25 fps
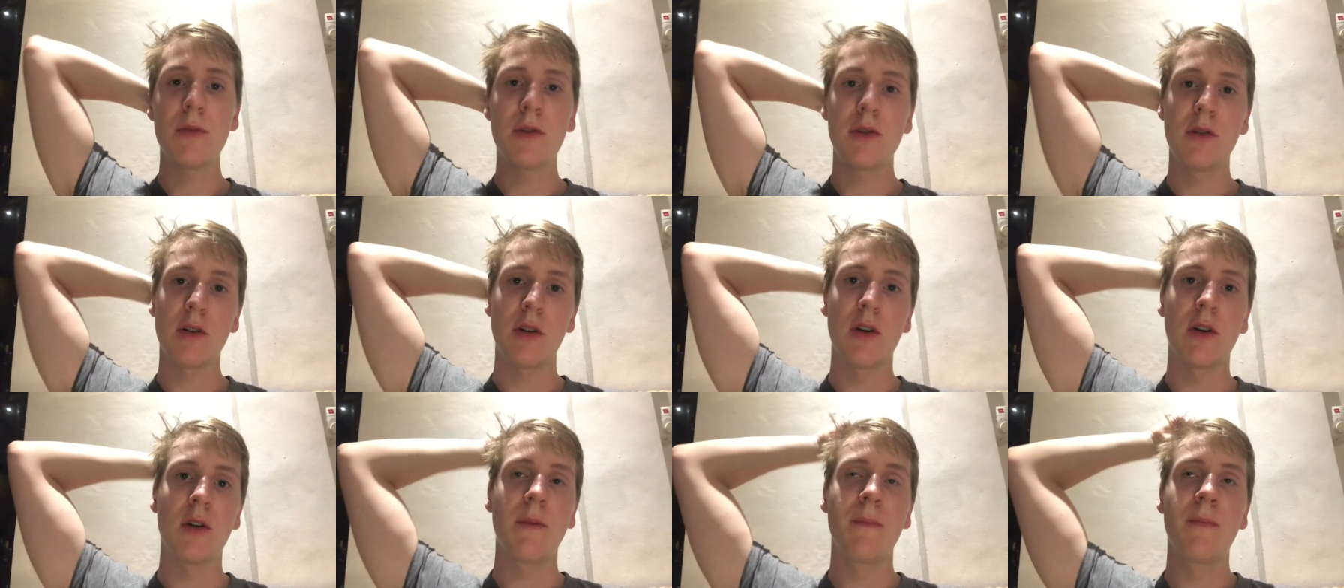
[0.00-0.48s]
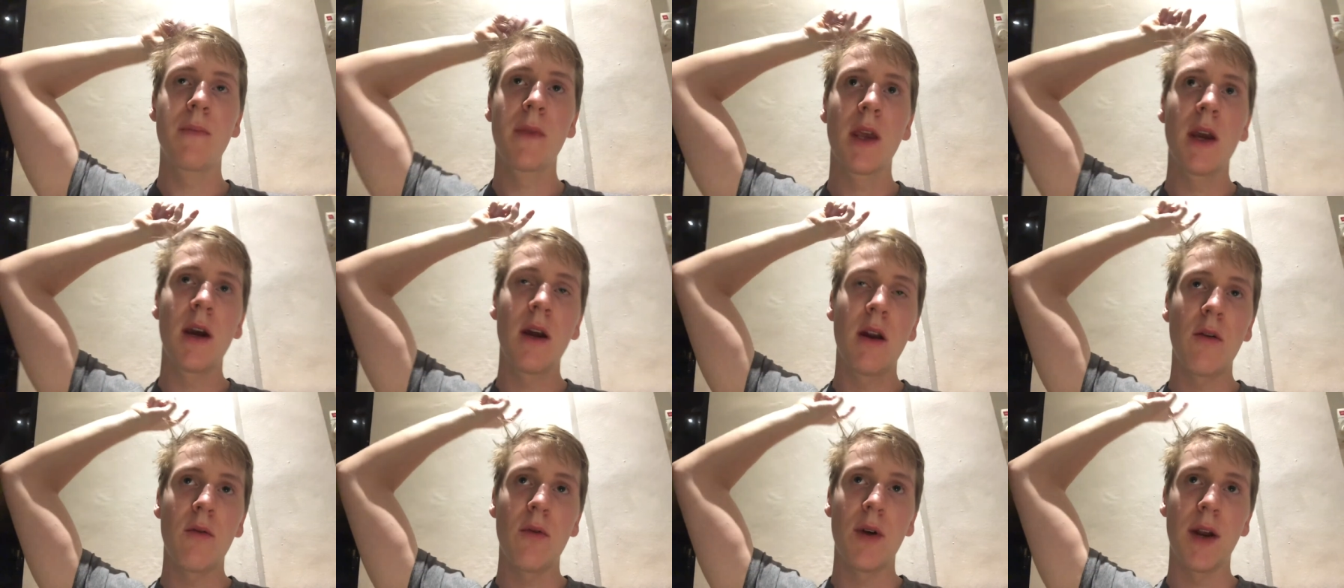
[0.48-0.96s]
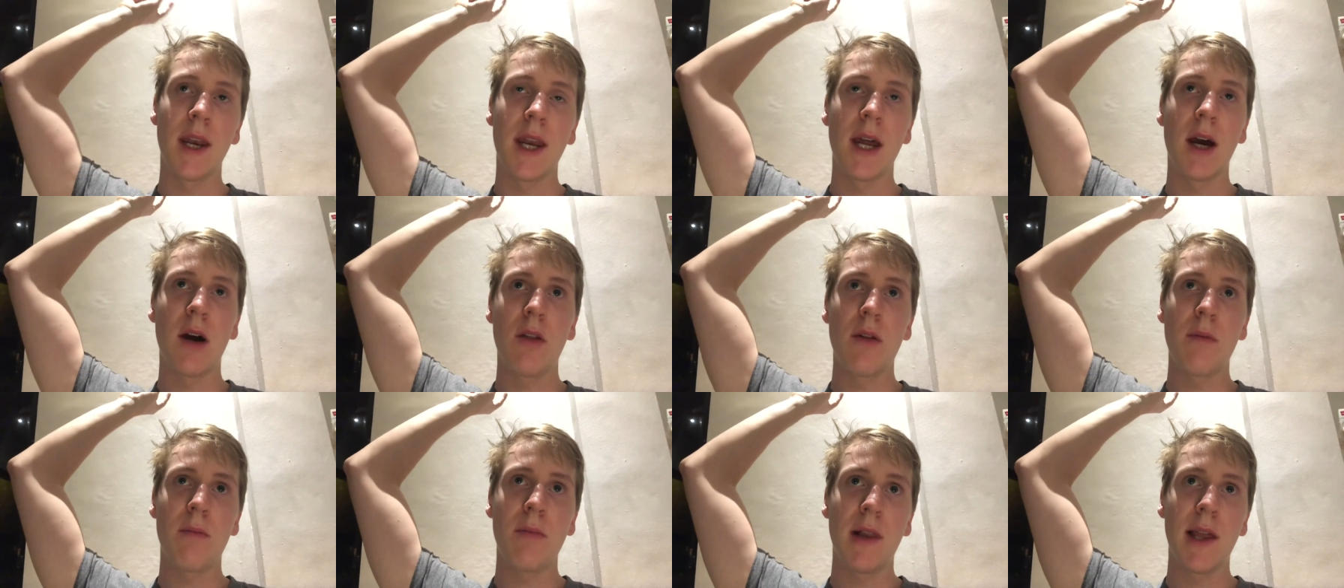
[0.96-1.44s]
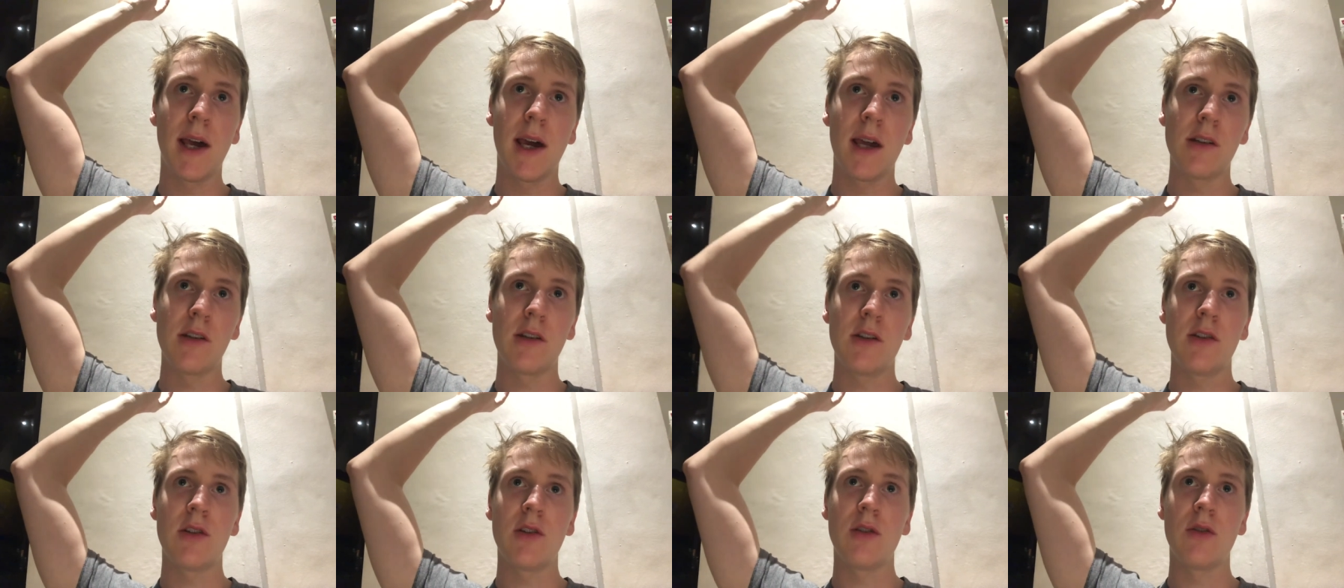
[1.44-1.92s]
So right now the plan
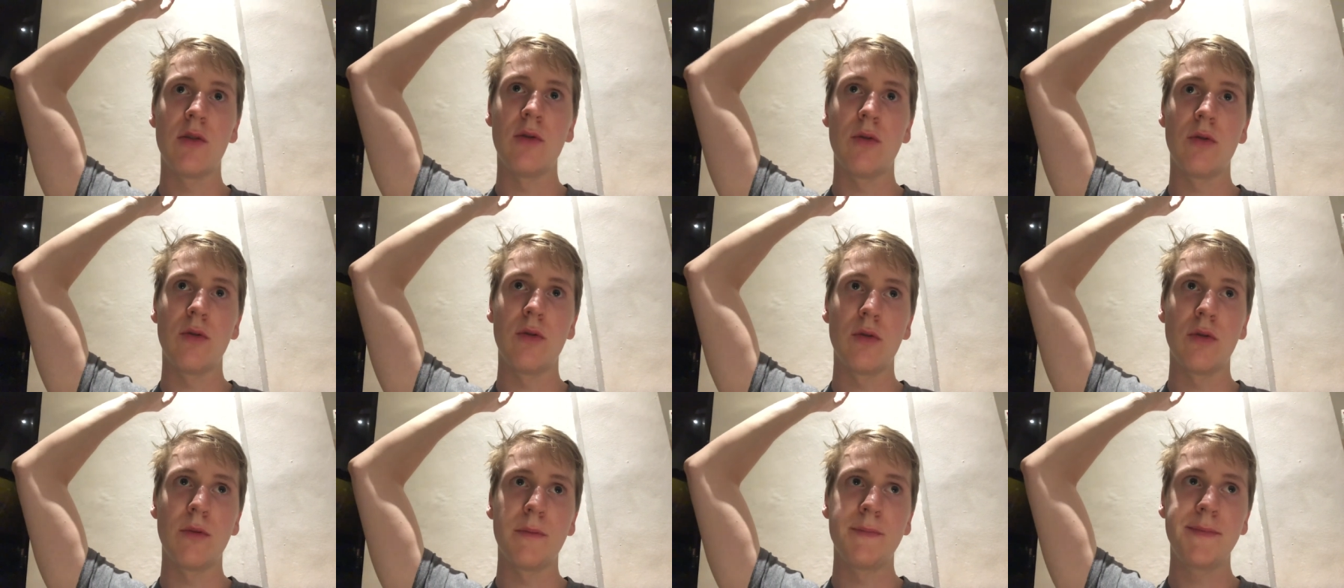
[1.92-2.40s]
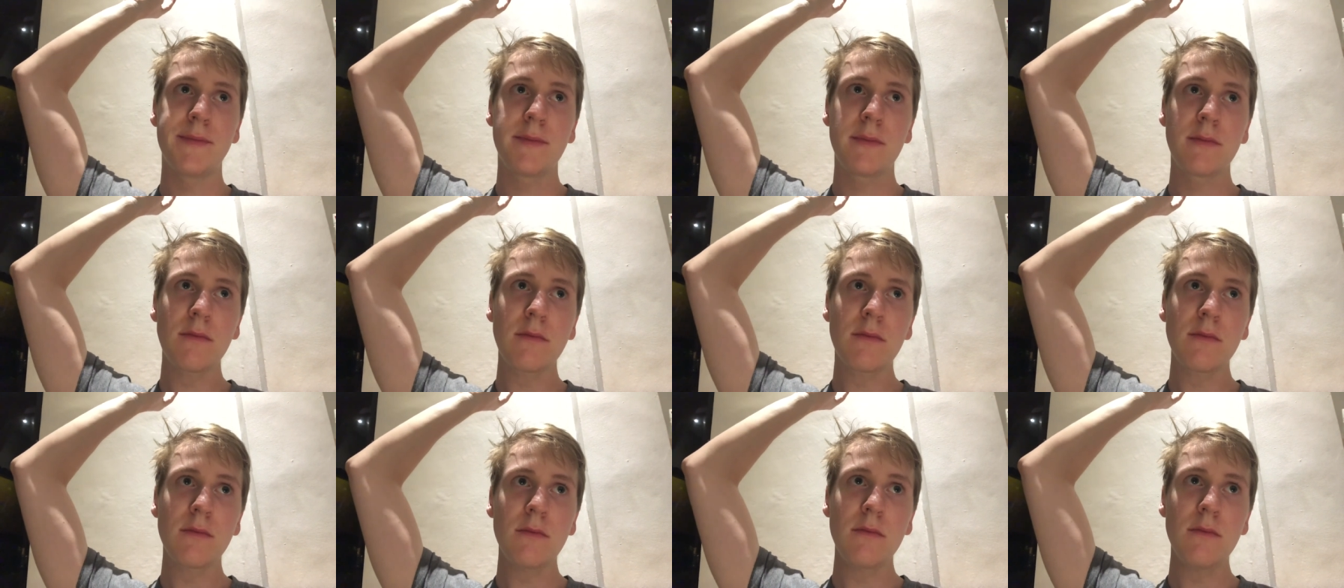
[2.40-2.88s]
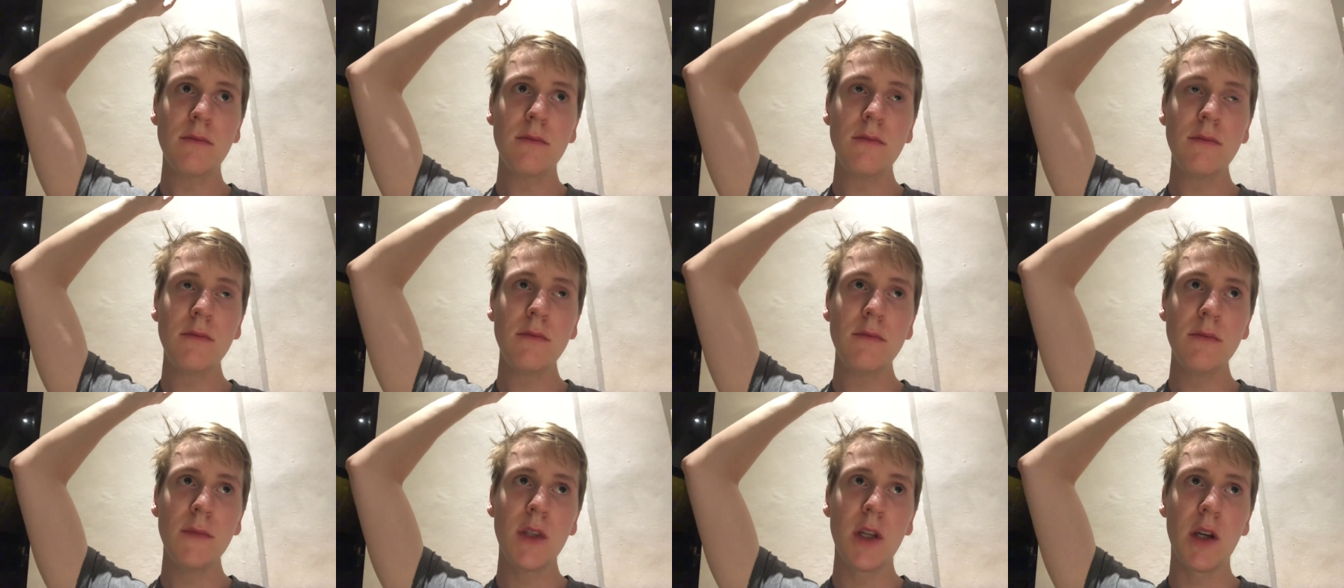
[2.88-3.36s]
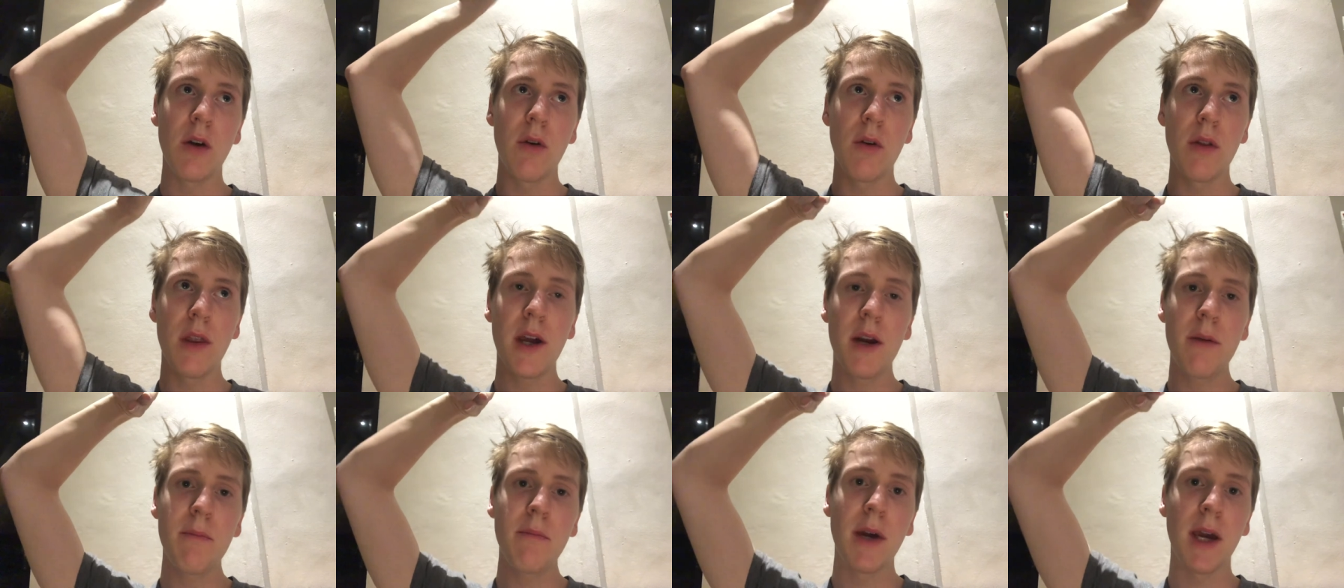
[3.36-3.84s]
is to go
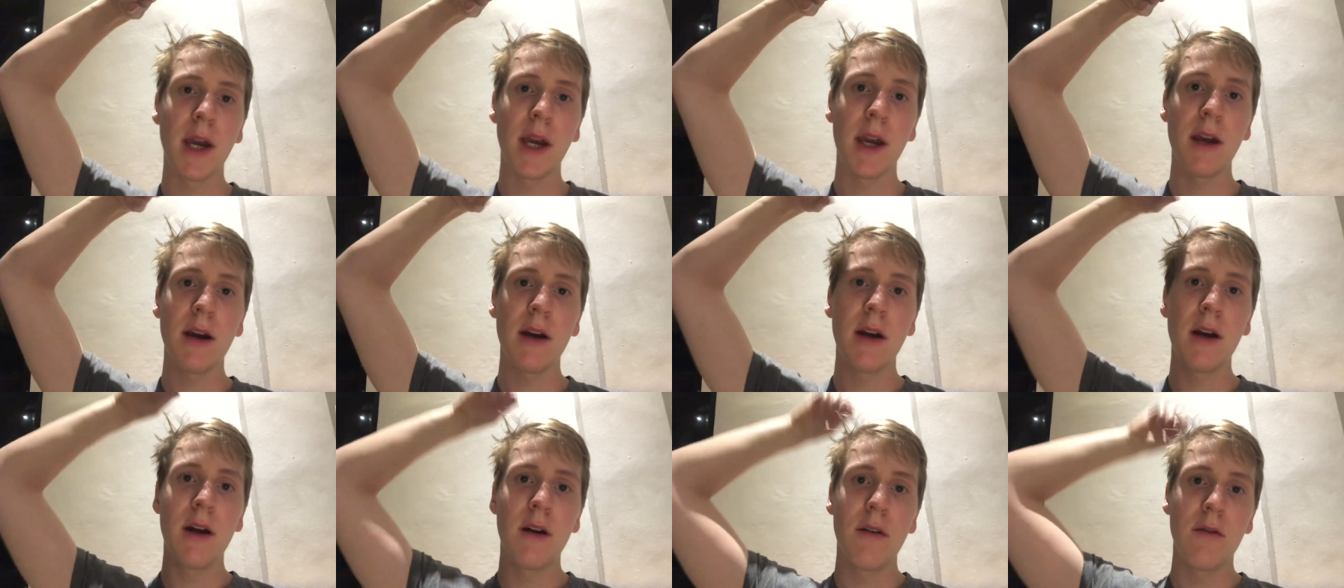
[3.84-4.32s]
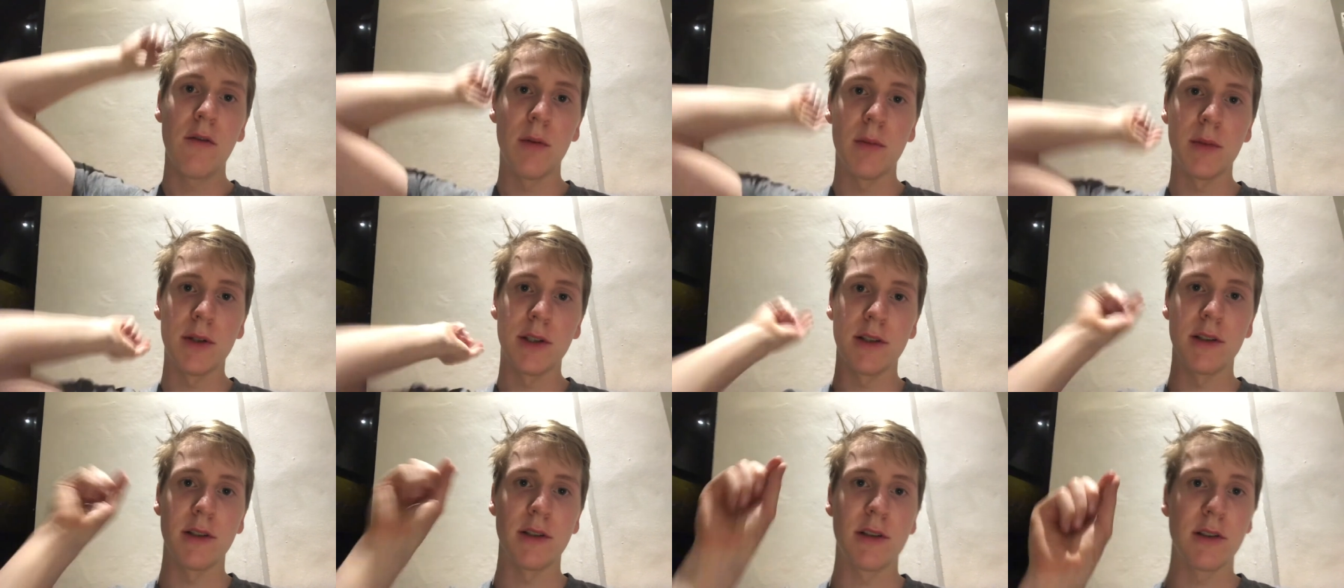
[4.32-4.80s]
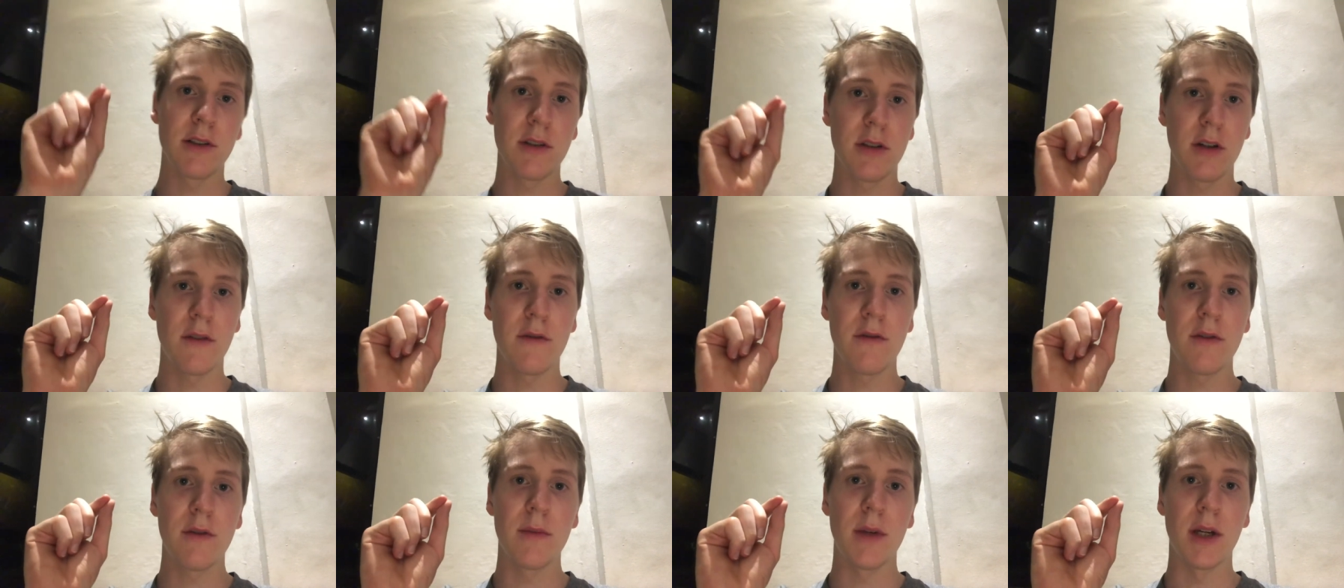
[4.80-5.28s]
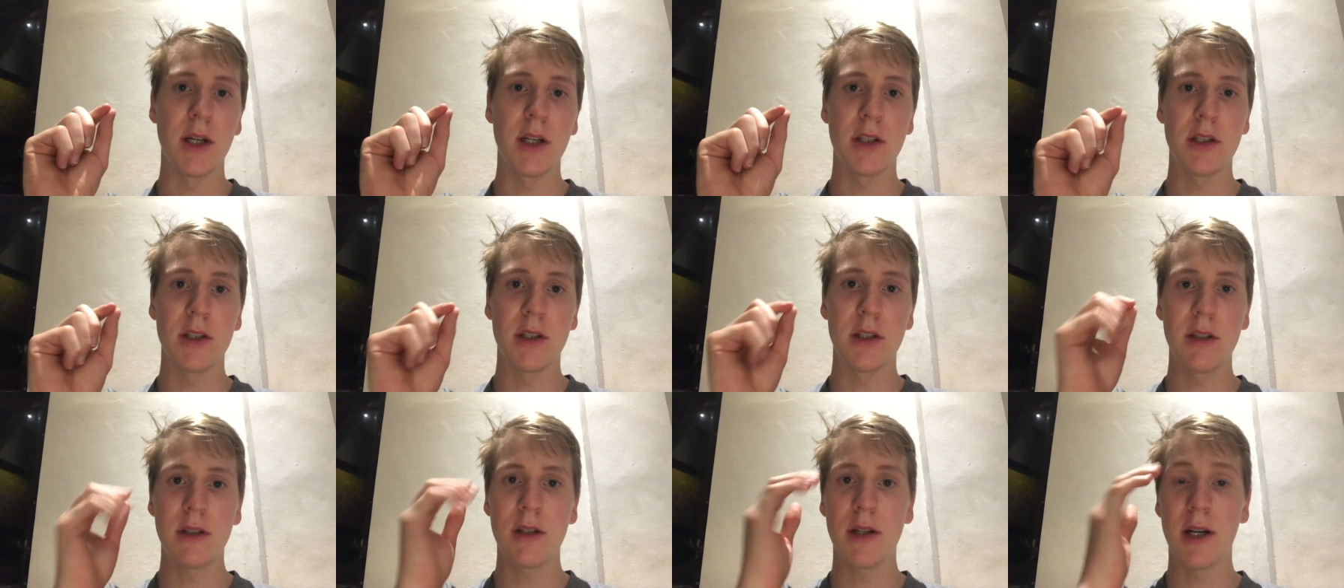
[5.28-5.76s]
there in May for my sister's
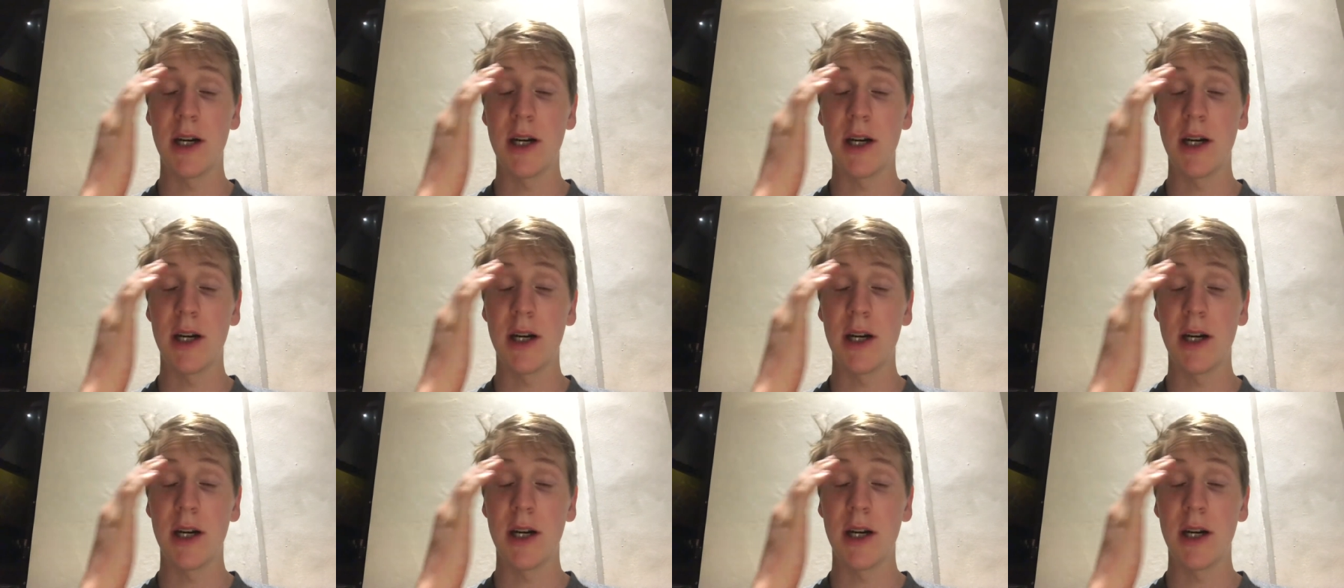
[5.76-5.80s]
confirmation.